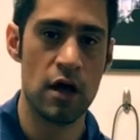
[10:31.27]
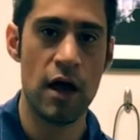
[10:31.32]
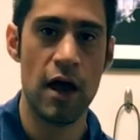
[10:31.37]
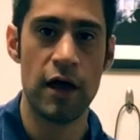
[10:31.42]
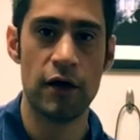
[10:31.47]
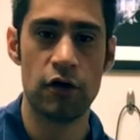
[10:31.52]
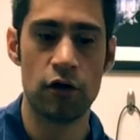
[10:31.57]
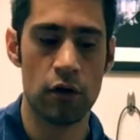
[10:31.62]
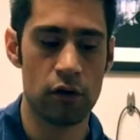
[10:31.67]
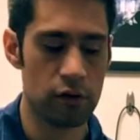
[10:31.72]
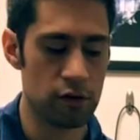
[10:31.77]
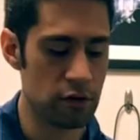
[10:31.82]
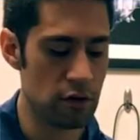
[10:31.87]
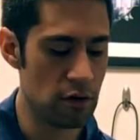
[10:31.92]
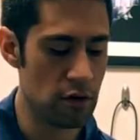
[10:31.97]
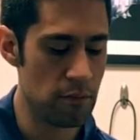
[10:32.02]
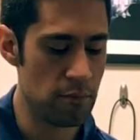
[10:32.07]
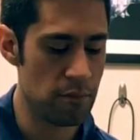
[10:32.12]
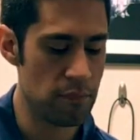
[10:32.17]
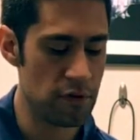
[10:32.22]
And you're going
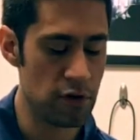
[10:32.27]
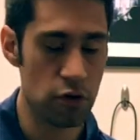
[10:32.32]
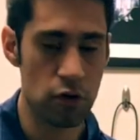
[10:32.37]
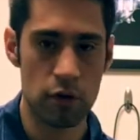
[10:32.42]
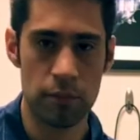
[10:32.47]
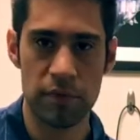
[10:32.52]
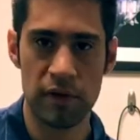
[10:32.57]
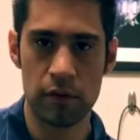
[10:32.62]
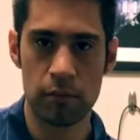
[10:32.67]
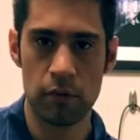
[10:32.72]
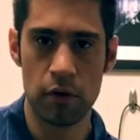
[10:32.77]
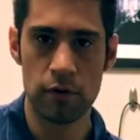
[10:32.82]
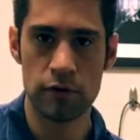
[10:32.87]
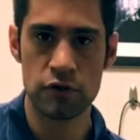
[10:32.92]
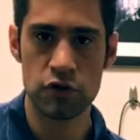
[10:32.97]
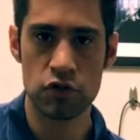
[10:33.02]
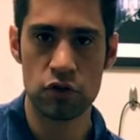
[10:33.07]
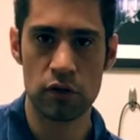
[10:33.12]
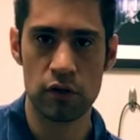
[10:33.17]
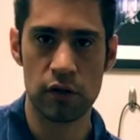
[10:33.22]
to pick both
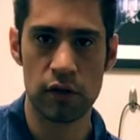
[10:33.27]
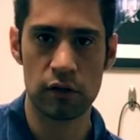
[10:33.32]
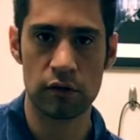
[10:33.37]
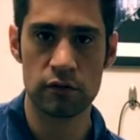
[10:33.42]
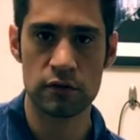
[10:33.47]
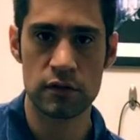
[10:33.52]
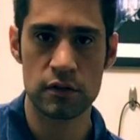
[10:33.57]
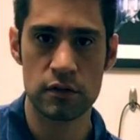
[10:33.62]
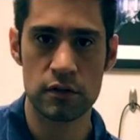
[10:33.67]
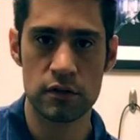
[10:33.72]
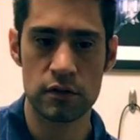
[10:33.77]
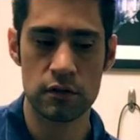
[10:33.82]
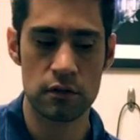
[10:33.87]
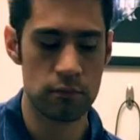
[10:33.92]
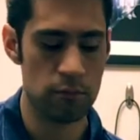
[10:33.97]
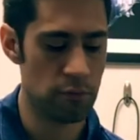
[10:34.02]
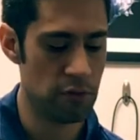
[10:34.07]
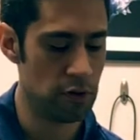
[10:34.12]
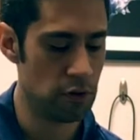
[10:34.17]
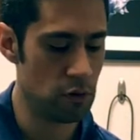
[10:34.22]
strings,
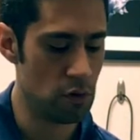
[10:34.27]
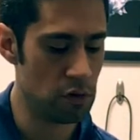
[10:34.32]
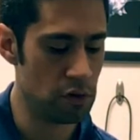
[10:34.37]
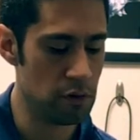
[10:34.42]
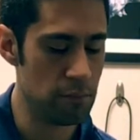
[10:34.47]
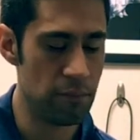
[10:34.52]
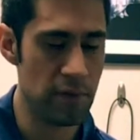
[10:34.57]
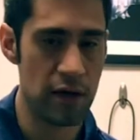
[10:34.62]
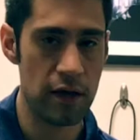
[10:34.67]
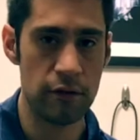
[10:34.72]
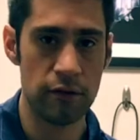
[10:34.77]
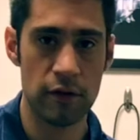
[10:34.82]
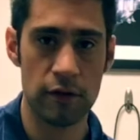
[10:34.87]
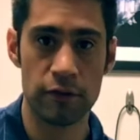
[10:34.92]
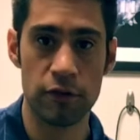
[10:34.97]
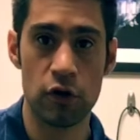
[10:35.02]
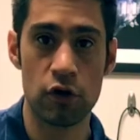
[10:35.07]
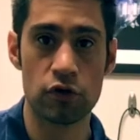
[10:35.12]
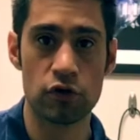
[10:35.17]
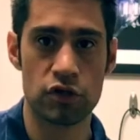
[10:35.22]
but you only bend the
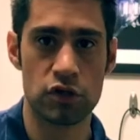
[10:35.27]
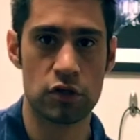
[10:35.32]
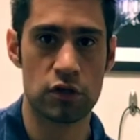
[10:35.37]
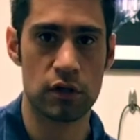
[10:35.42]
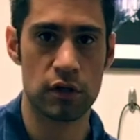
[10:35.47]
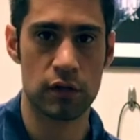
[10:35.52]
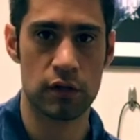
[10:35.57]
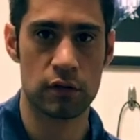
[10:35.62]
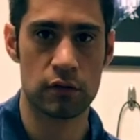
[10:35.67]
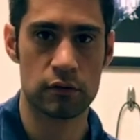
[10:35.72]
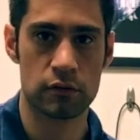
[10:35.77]
3rd string.